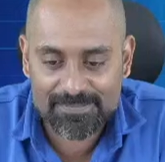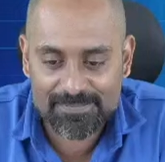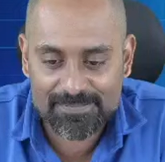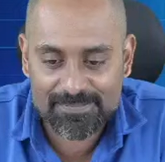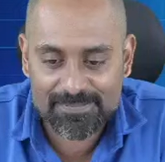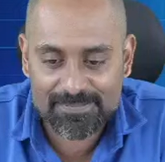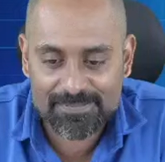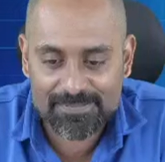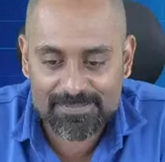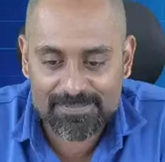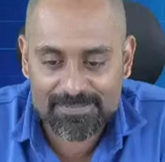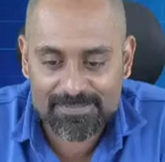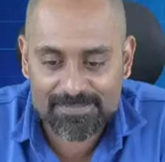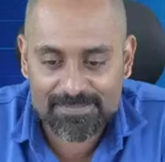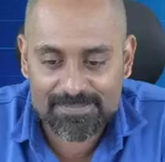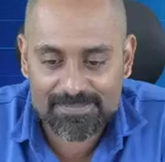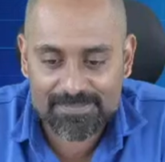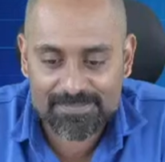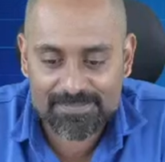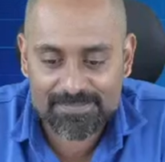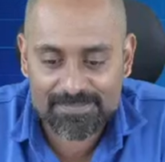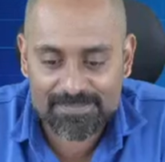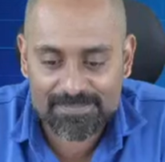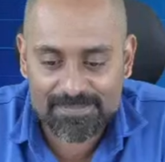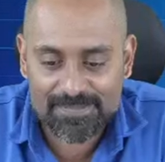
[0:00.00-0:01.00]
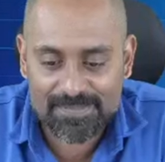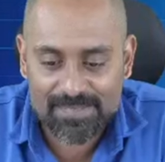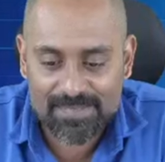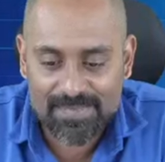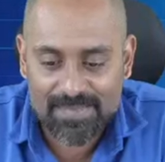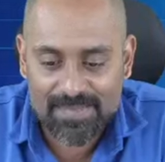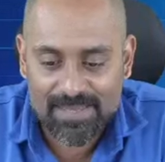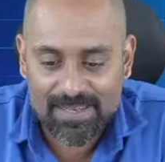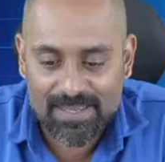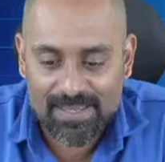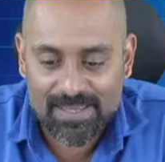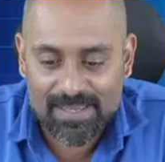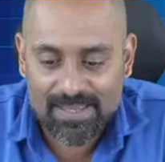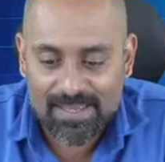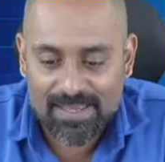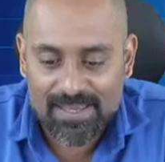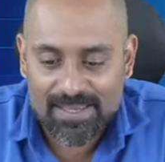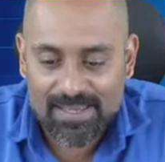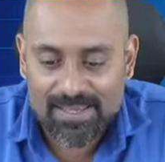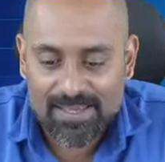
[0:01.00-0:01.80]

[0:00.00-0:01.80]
(silence)